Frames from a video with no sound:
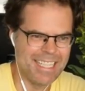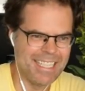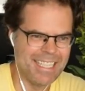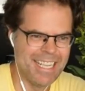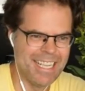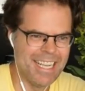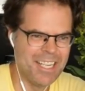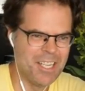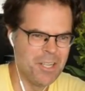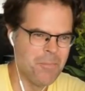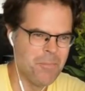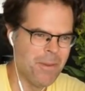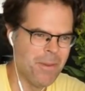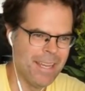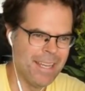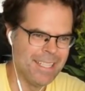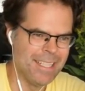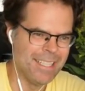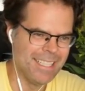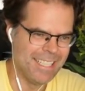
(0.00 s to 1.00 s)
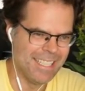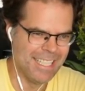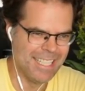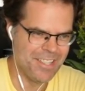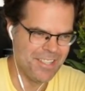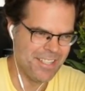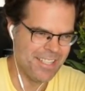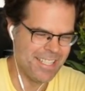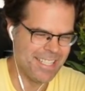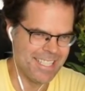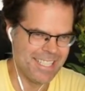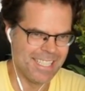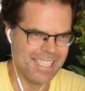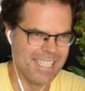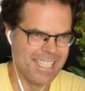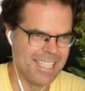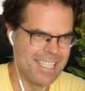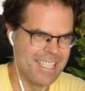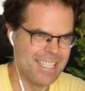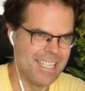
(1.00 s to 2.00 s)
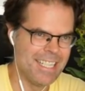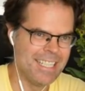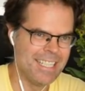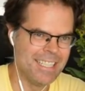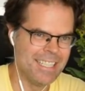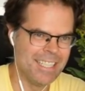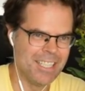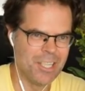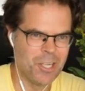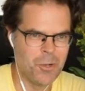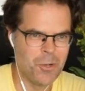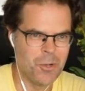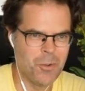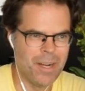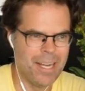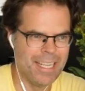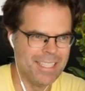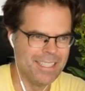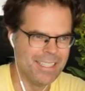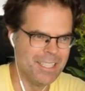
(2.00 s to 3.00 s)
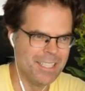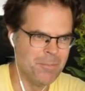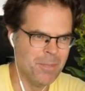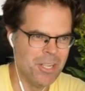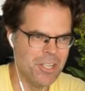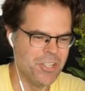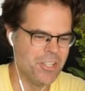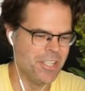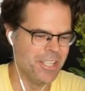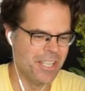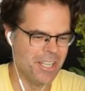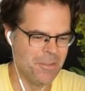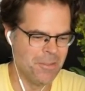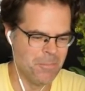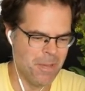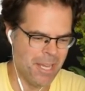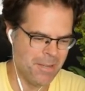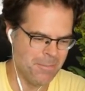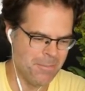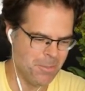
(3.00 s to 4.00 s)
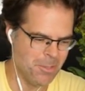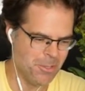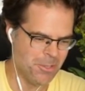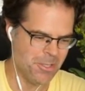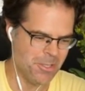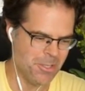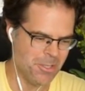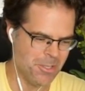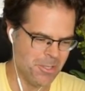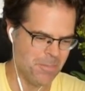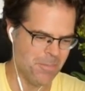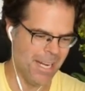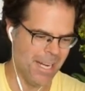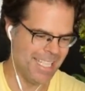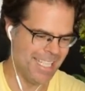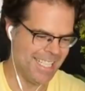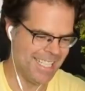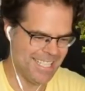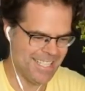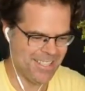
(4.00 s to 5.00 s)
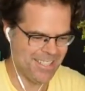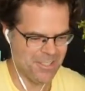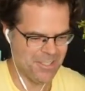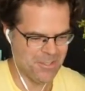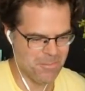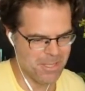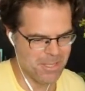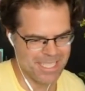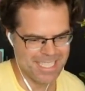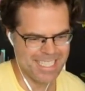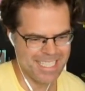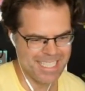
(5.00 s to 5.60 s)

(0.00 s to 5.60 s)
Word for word: down a panda that's just like sitting there quietly munching on bamboo and minding its own oh, business.